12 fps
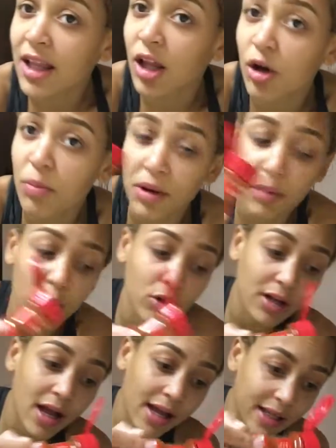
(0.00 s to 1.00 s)
a little bit of
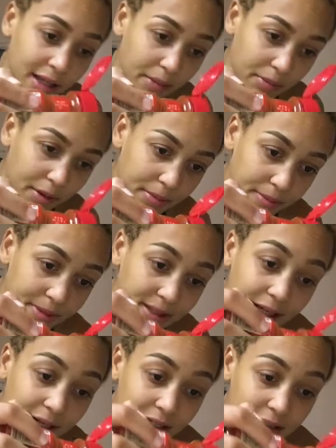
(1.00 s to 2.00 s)
more cayenne pepper,
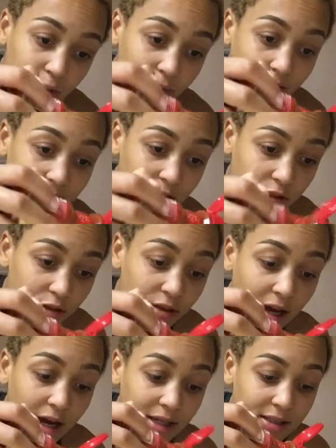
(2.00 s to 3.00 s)
because when I tell you
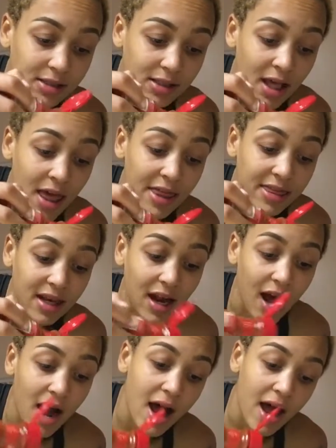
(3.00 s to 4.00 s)
guys that
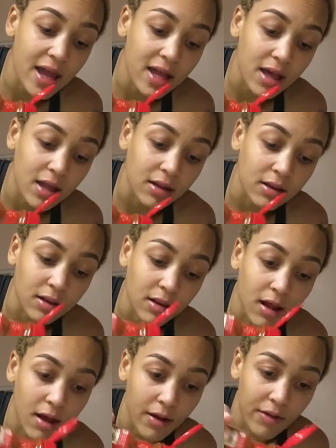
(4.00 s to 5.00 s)
I
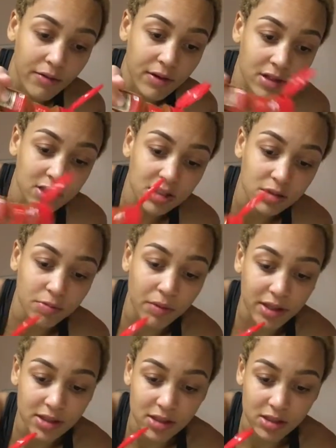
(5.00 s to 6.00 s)
love
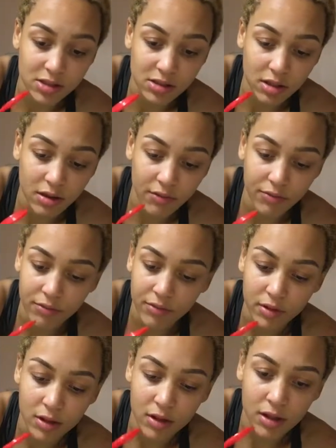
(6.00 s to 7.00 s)
spicy stuff,
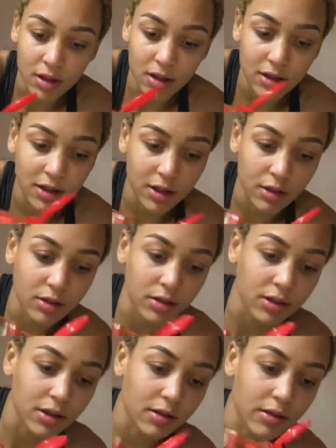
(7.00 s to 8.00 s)

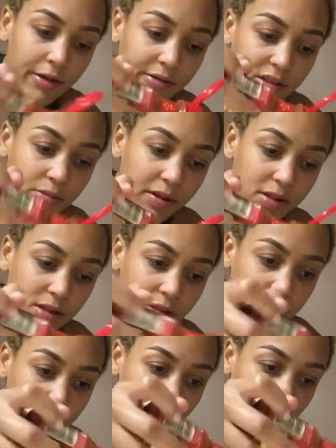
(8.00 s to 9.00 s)
literally love spicy
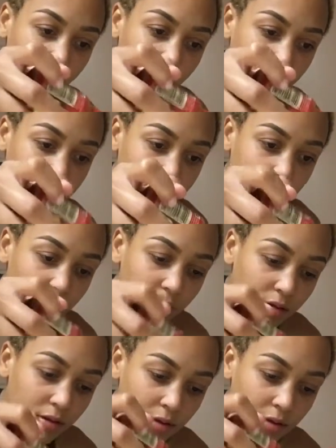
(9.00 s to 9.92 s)
stuff. So